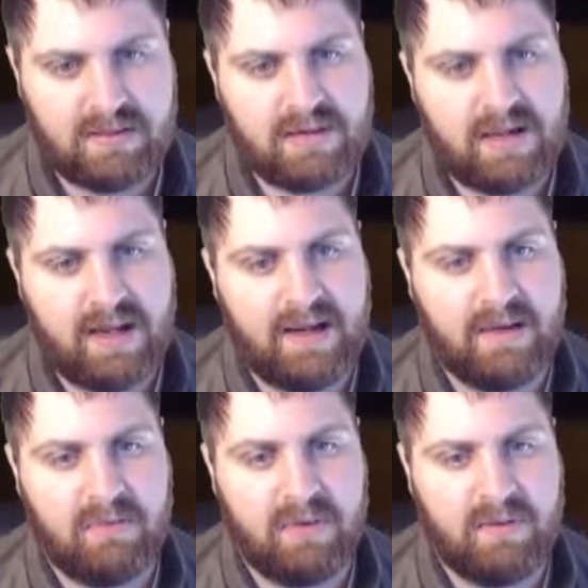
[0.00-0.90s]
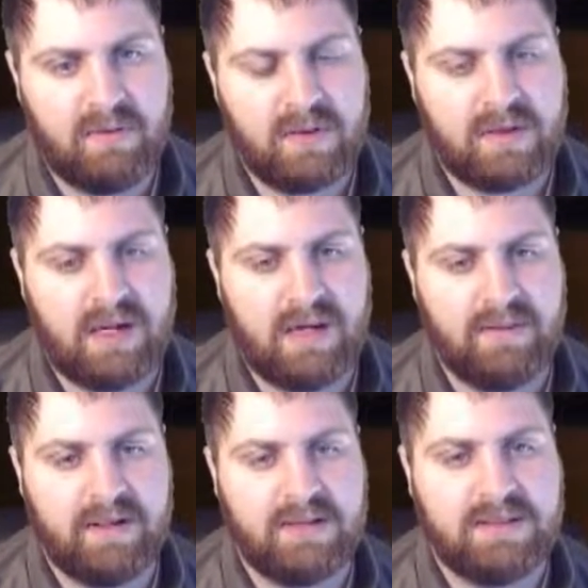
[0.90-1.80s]
Add a 1/1
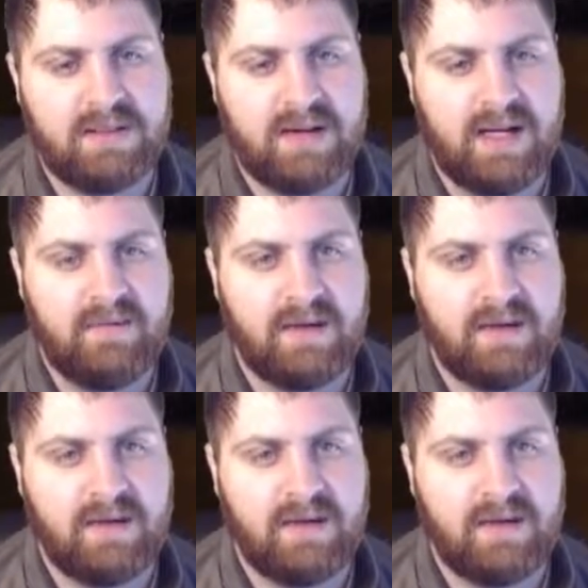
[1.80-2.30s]
copy to your hand that